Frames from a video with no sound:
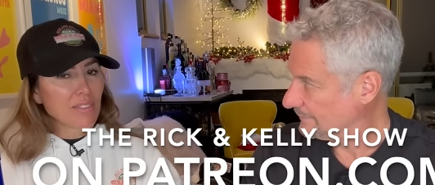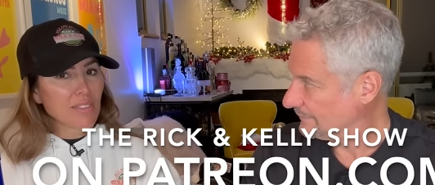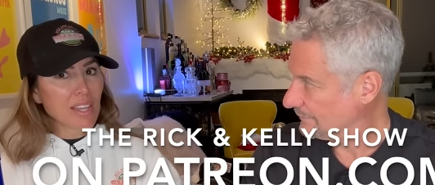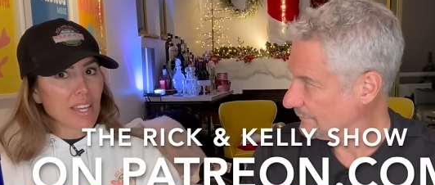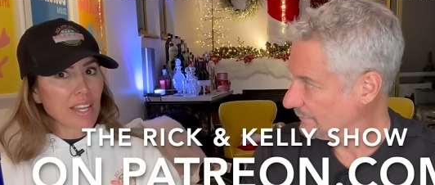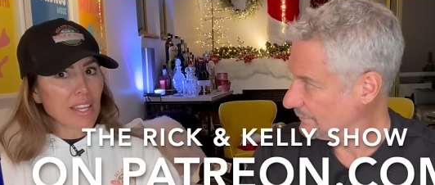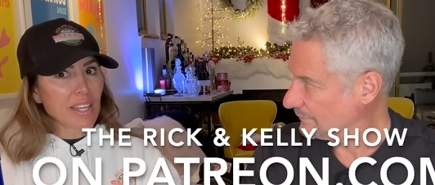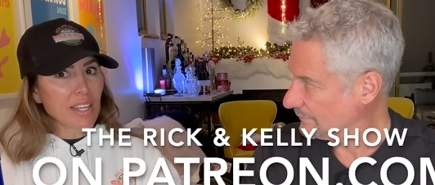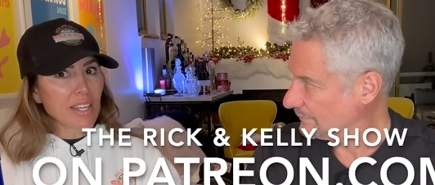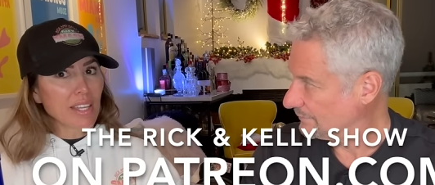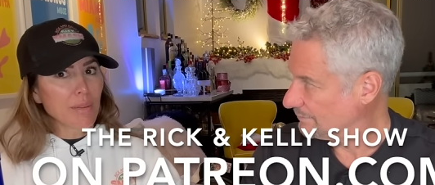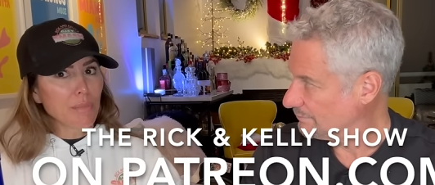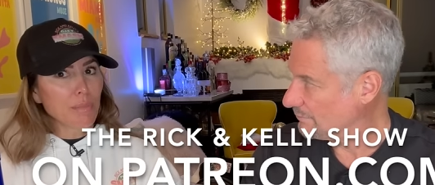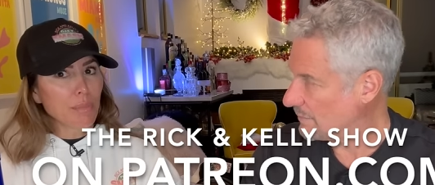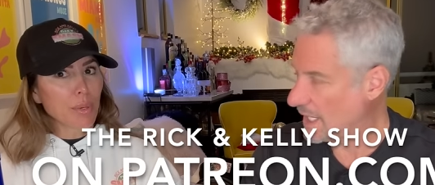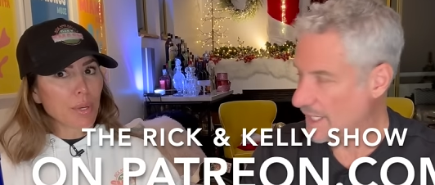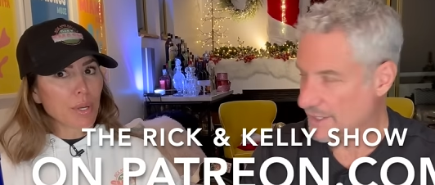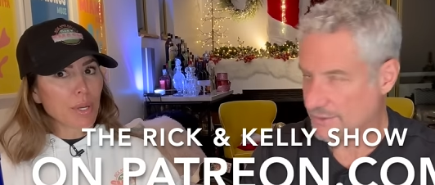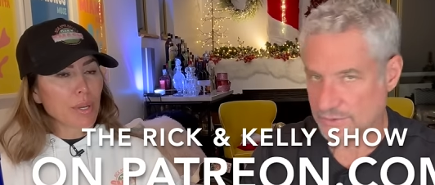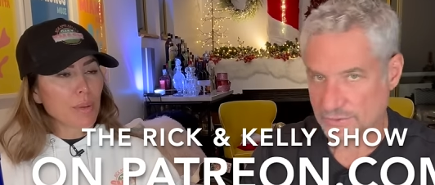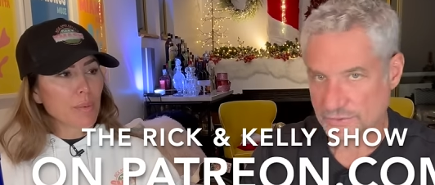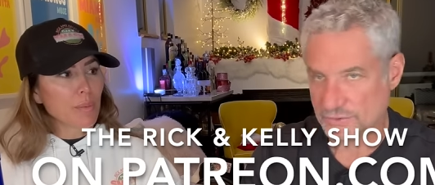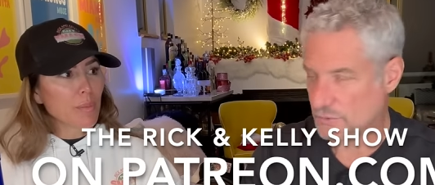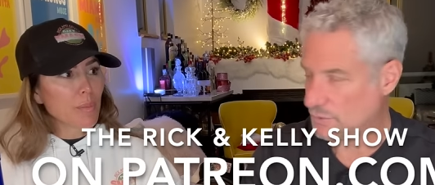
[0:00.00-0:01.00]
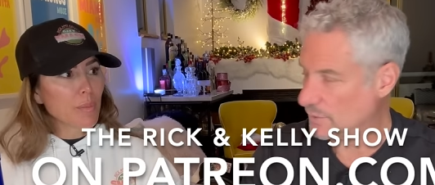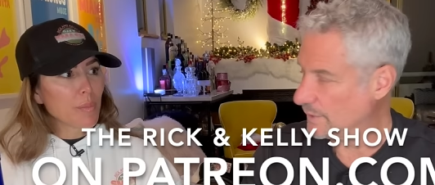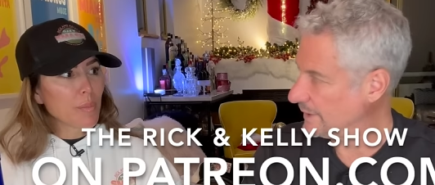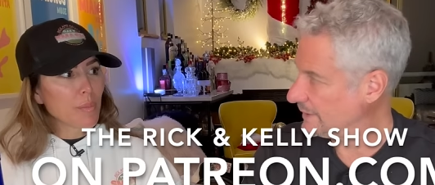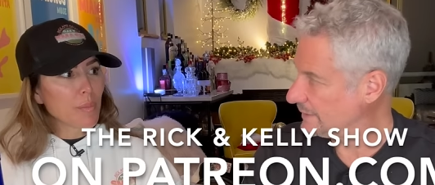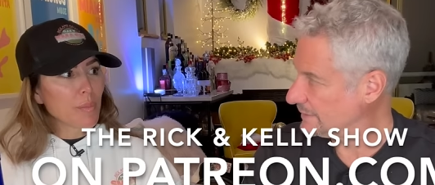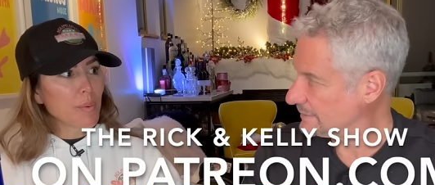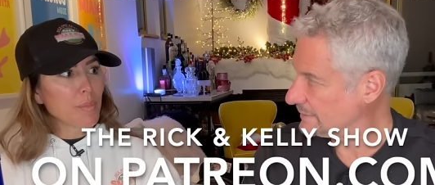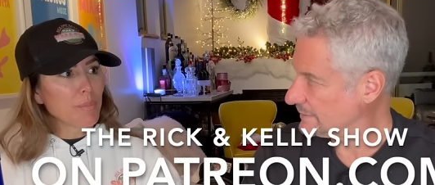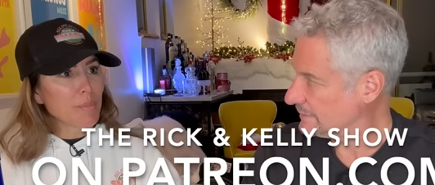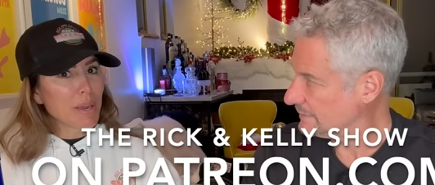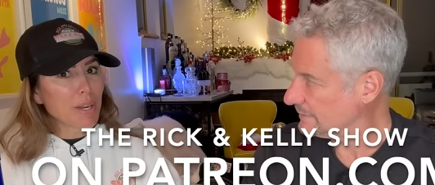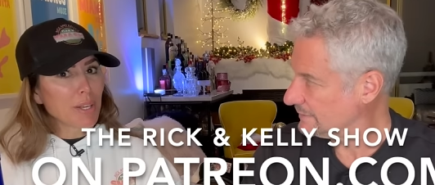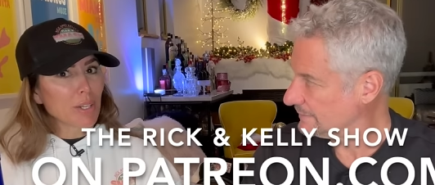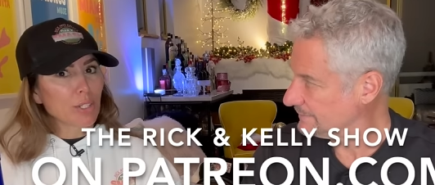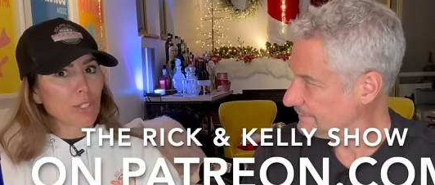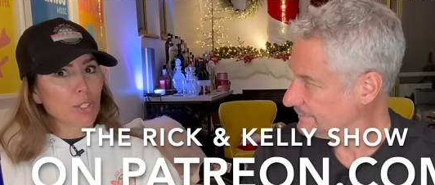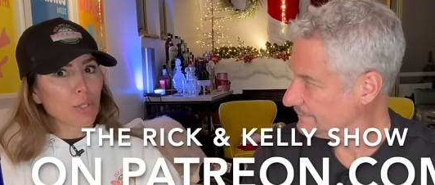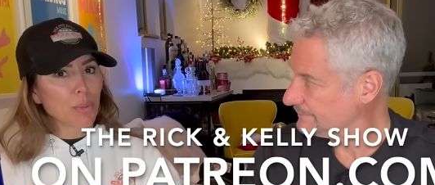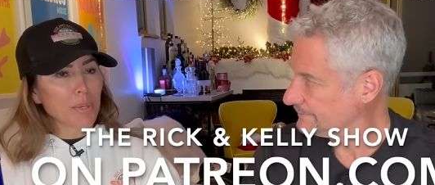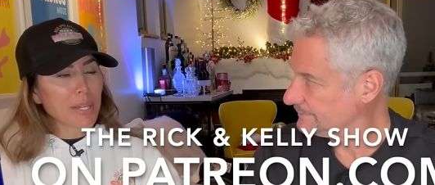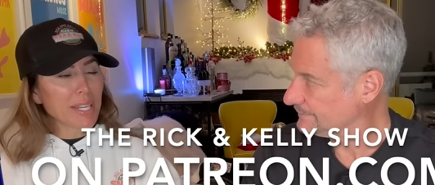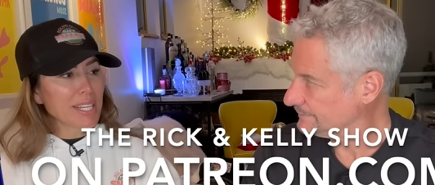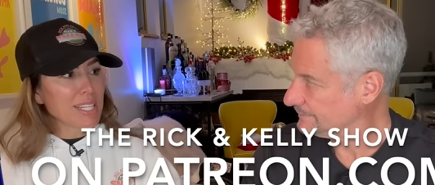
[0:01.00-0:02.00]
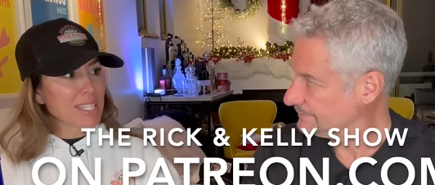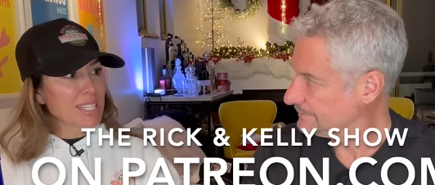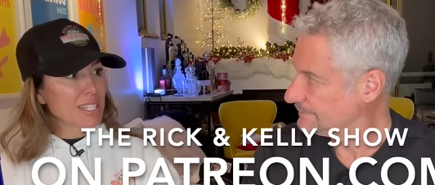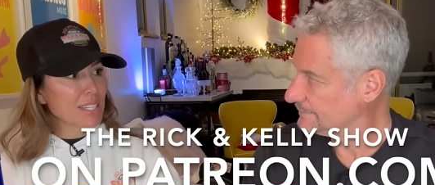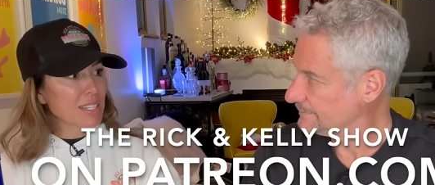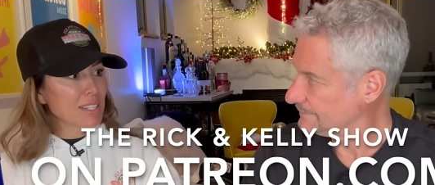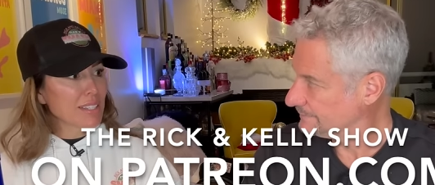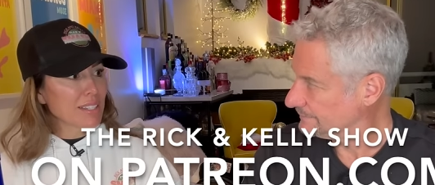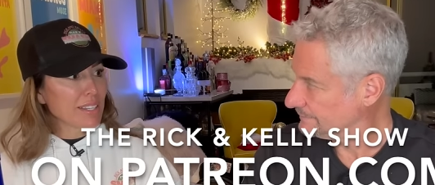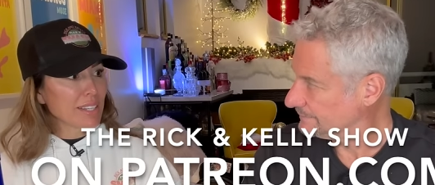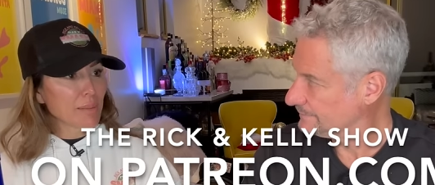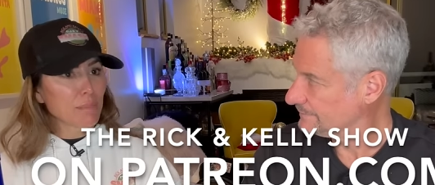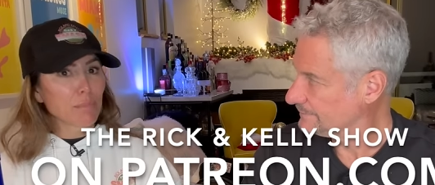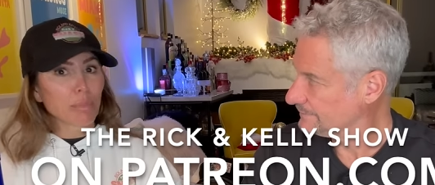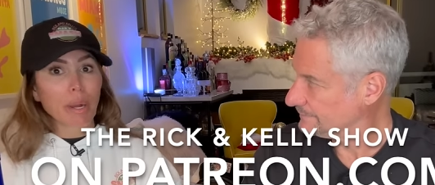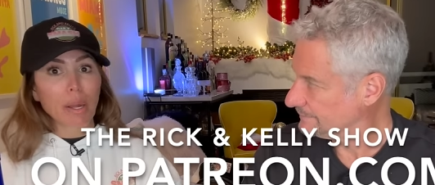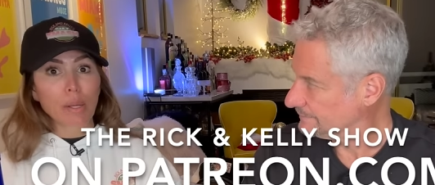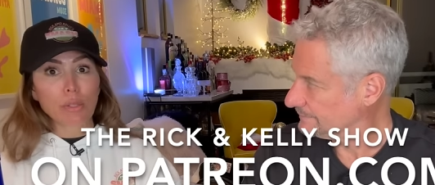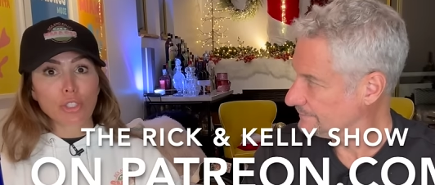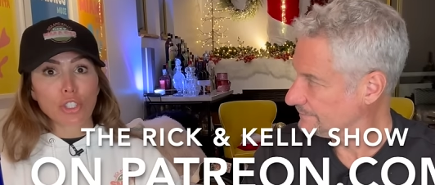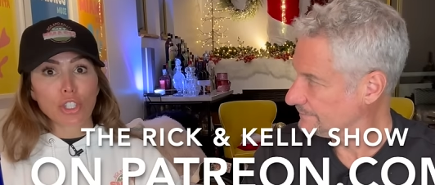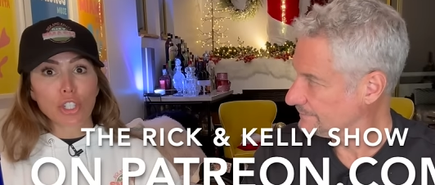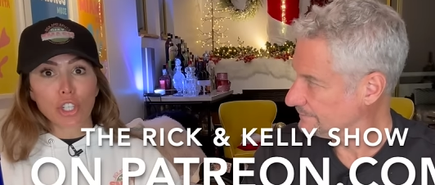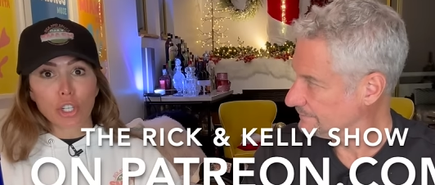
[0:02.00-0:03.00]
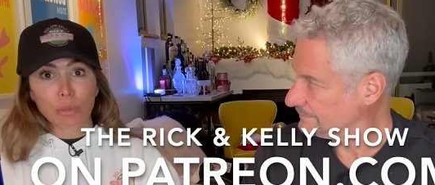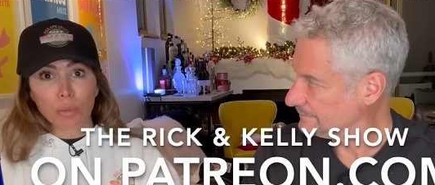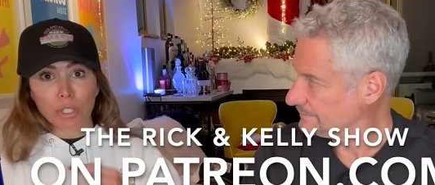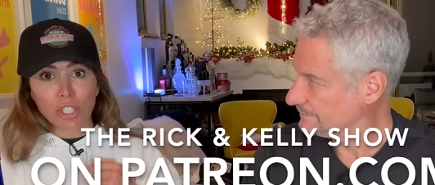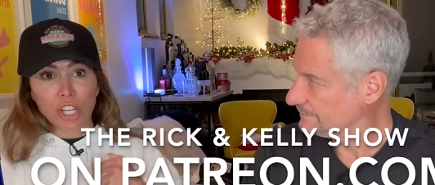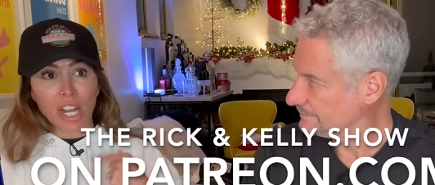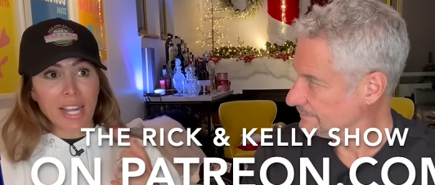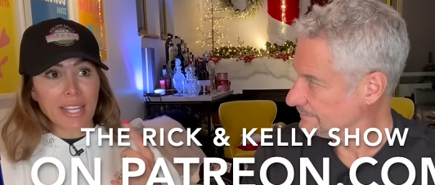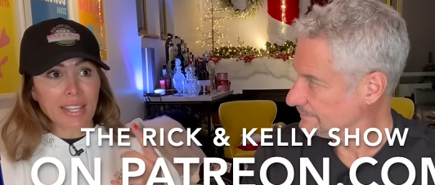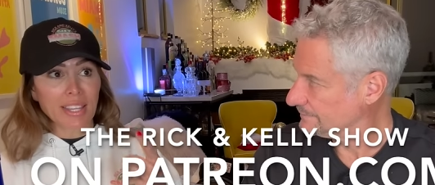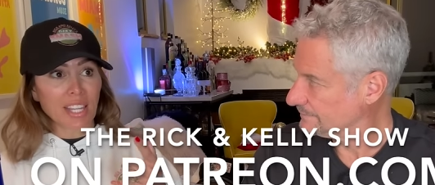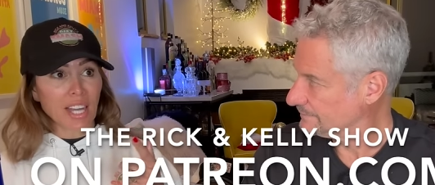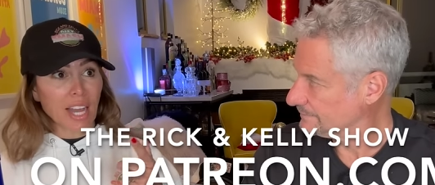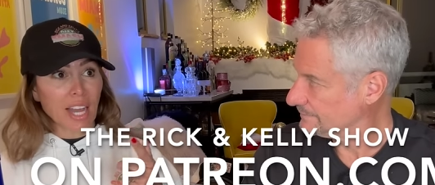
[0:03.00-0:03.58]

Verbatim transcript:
Speaker 1: they minor tweaks minor tweaks like brown sugar which I,